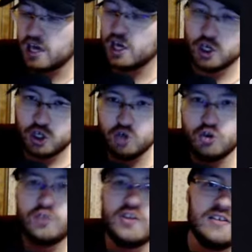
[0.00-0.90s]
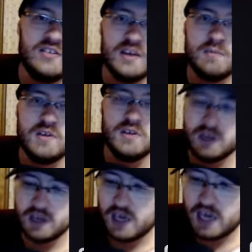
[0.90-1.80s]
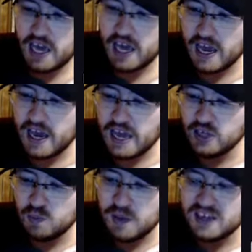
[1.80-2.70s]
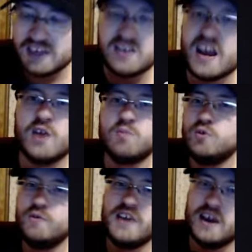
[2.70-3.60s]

you took that segment and you made an entire movie out